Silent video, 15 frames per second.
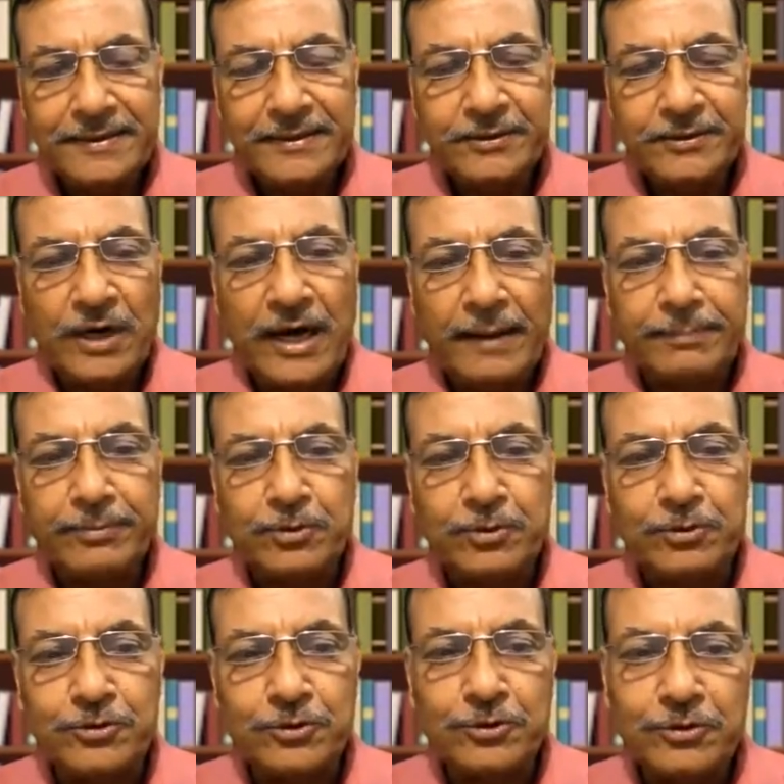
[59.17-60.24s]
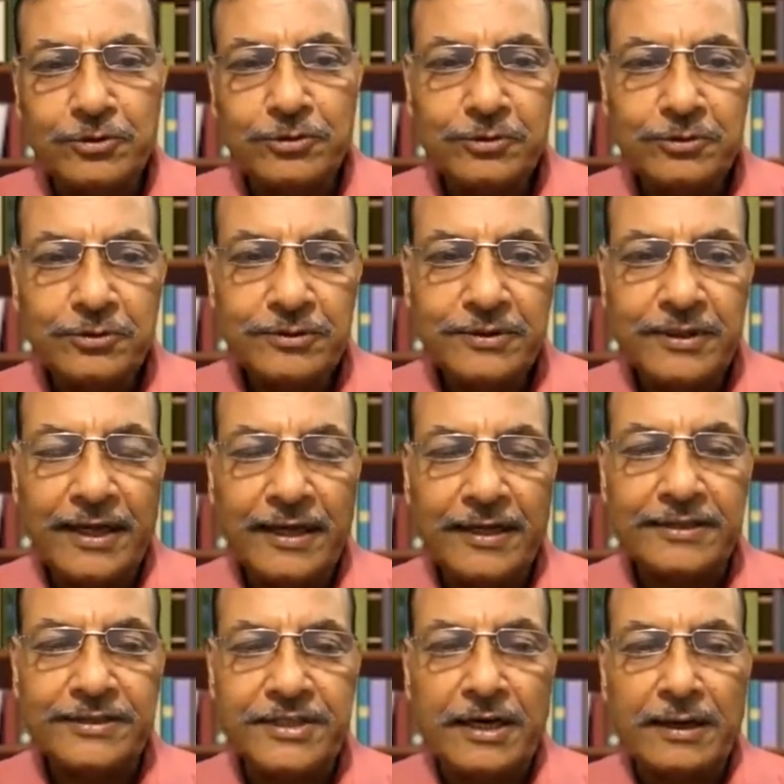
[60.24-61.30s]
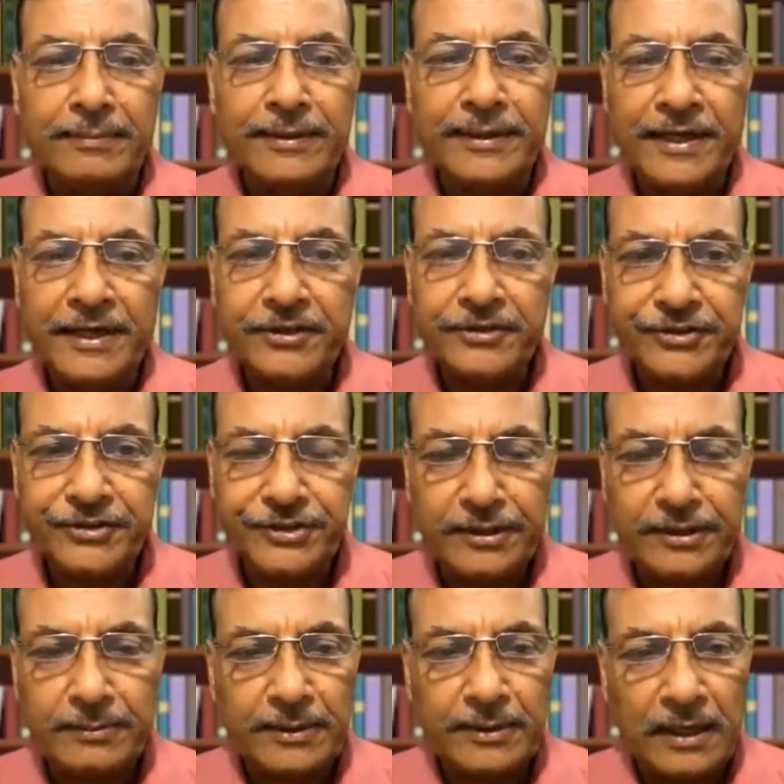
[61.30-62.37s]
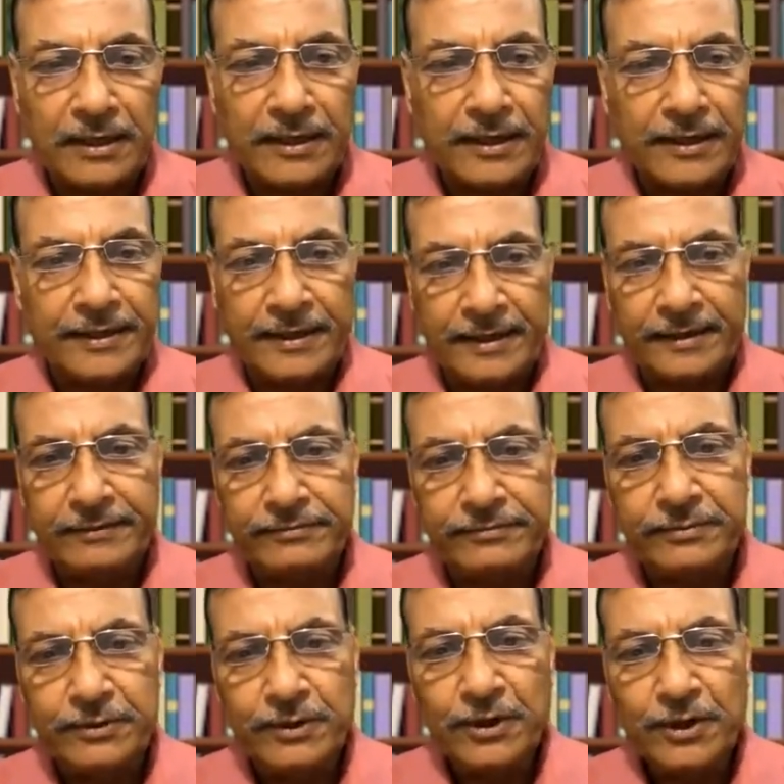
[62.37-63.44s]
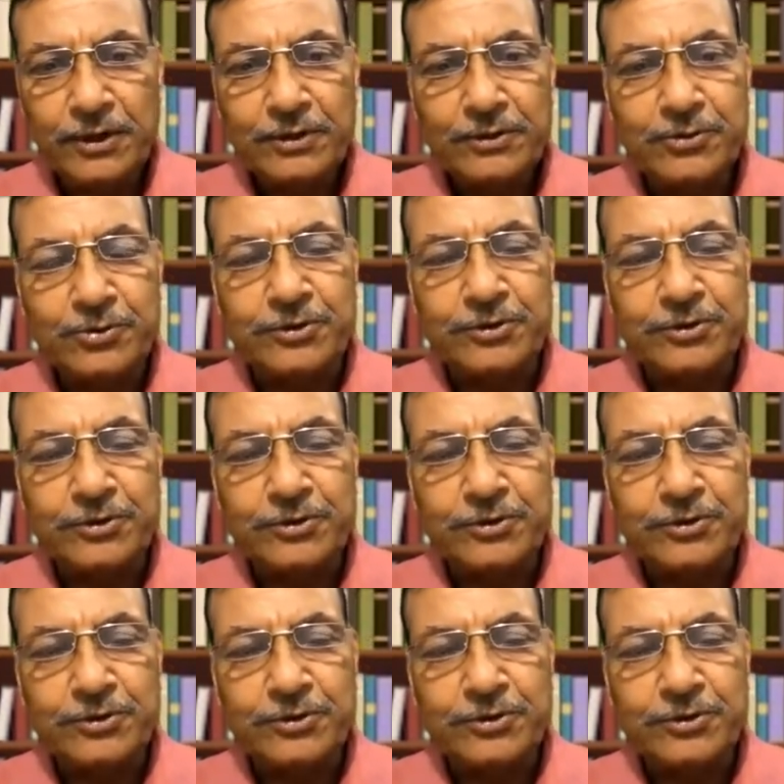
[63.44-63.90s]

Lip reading: You have to do the examination of the ulnar nerve to